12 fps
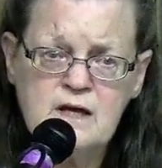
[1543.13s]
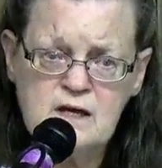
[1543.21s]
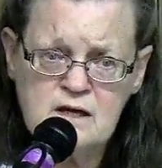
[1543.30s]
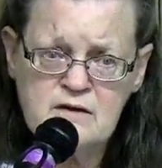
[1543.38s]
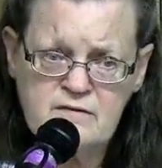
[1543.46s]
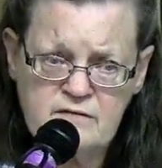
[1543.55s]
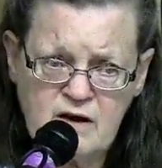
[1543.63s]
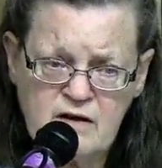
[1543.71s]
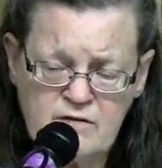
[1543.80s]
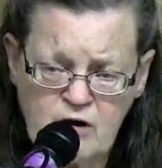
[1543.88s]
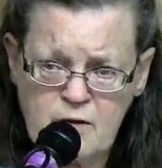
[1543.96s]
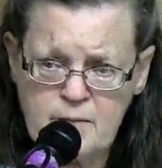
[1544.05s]
give
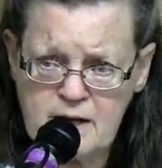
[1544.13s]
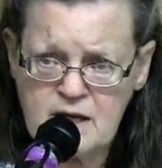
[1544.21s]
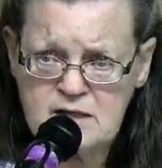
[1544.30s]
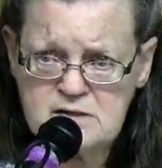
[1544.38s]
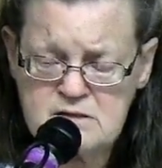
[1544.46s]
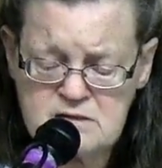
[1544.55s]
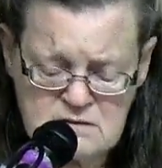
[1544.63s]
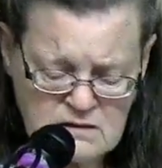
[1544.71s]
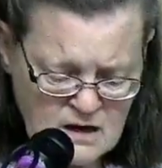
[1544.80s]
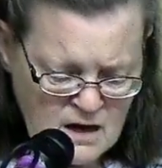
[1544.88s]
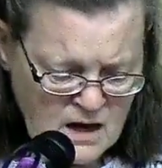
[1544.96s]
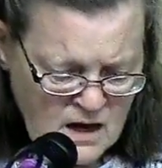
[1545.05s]
of our best.
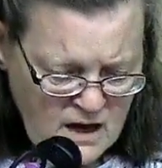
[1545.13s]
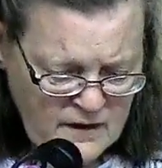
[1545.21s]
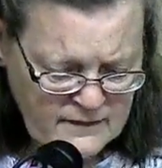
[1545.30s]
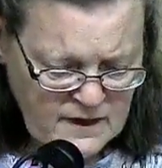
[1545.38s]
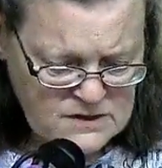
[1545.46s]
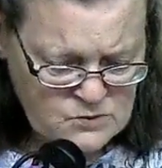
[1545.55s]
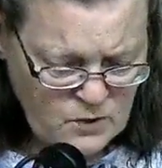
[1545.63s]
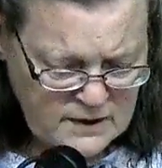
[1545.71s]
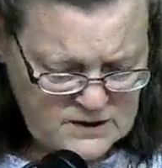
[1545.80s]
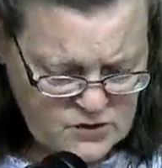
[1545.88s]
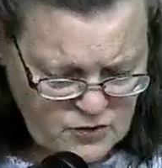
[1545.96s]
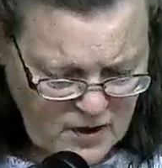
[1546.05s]
And that's what
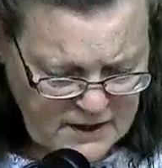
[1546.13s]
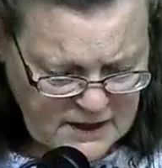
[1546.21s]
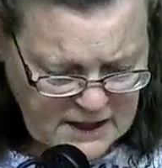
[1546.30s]
he's trying to